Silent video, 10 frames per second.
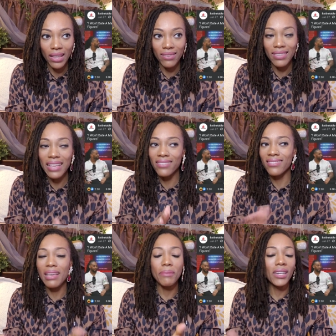said
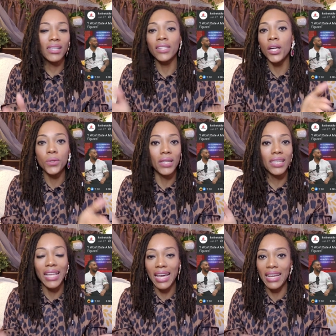something along the
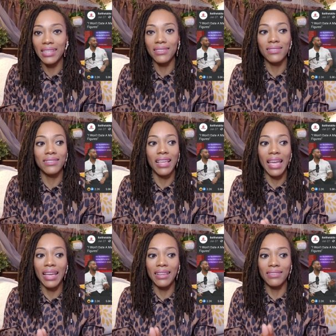lines
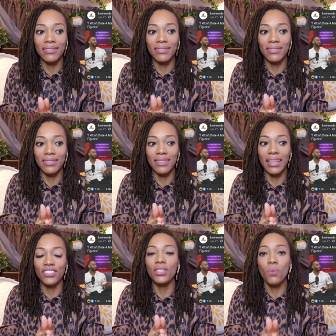as
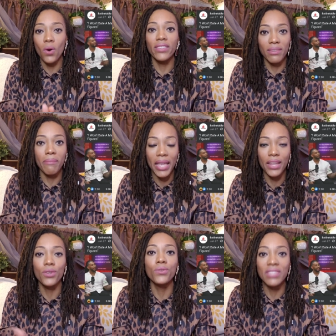like she wants a
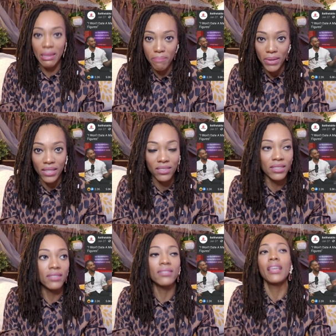man who's
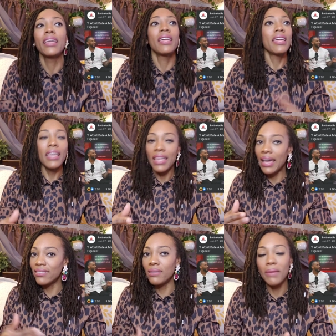ambitious, he
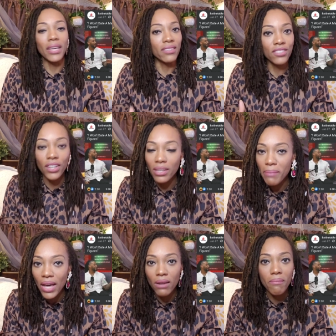has to make a certain
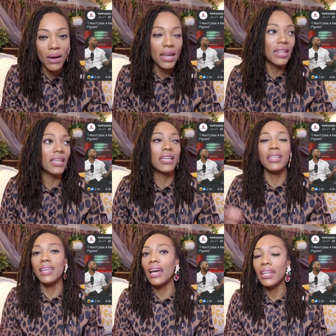amount of
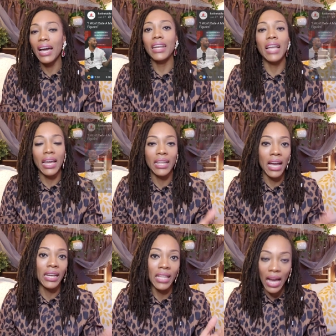money, yada, yada, yada,
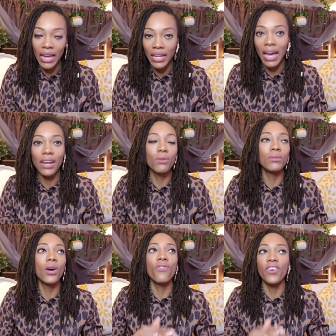yada, yada. I don't
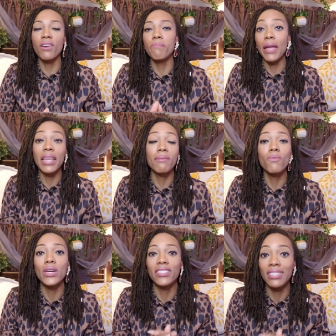know verbatim
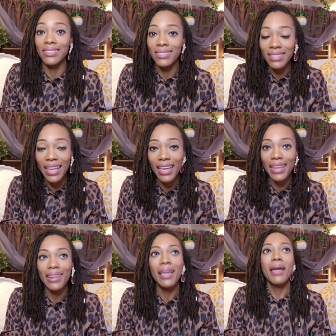what she said,